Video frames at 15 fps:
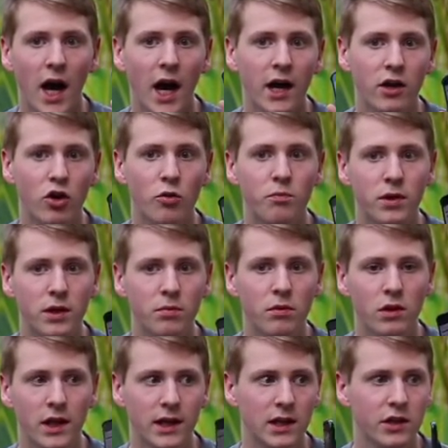I know
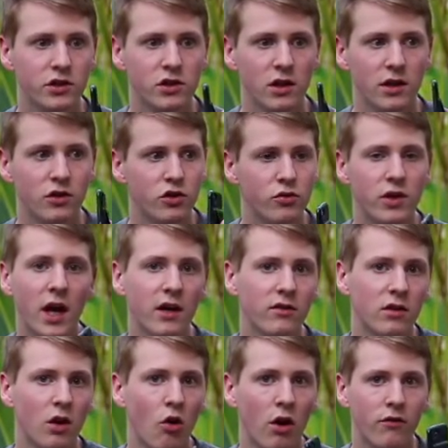people like literally two
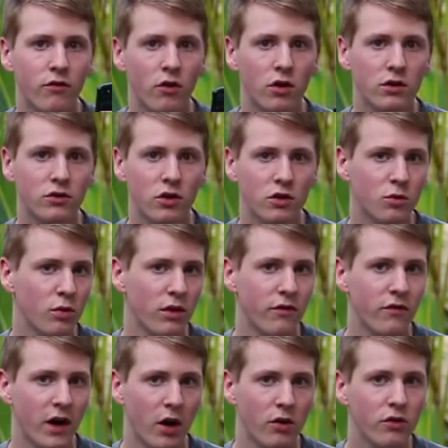days ago I talk, talked with the
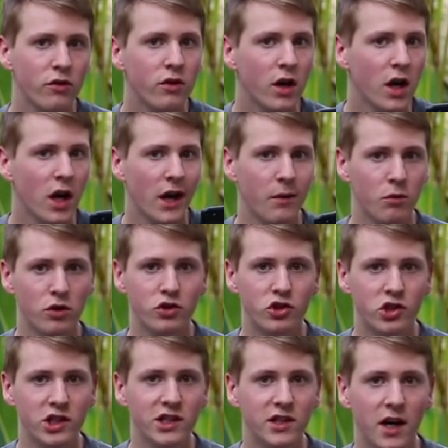founder and what
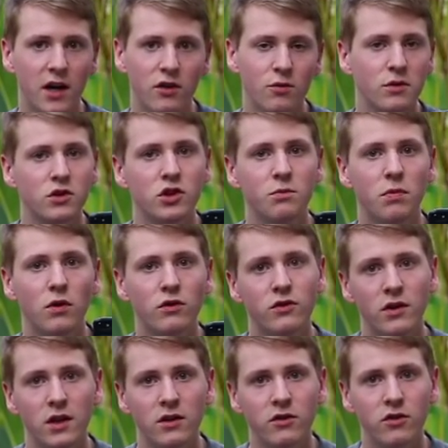she does when she
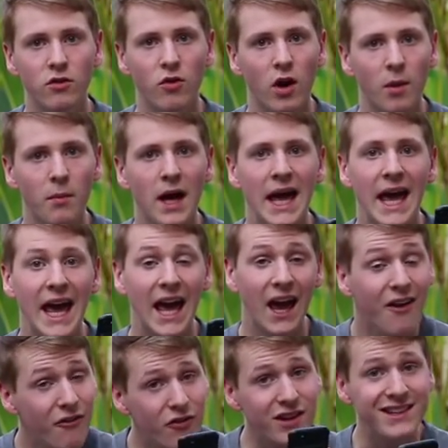posts on Instagram,
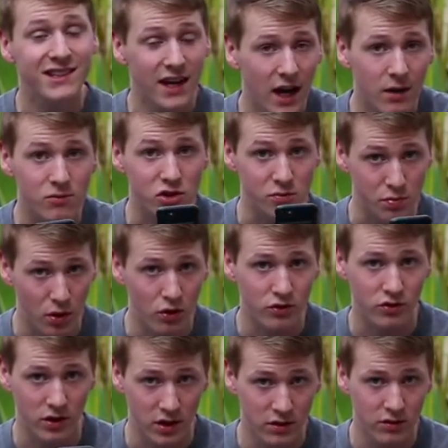every time she
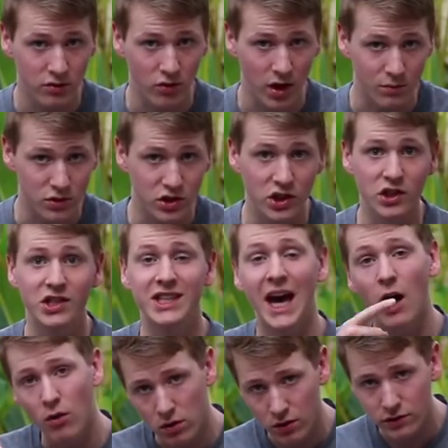posts on Instagram, she
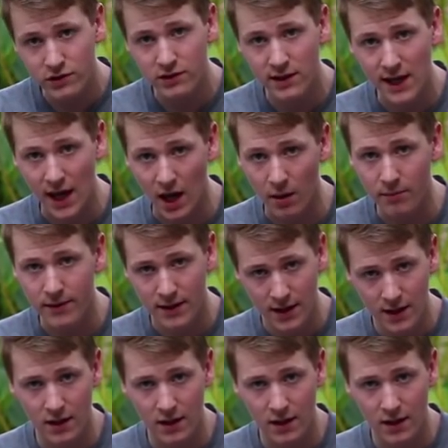downloads the app,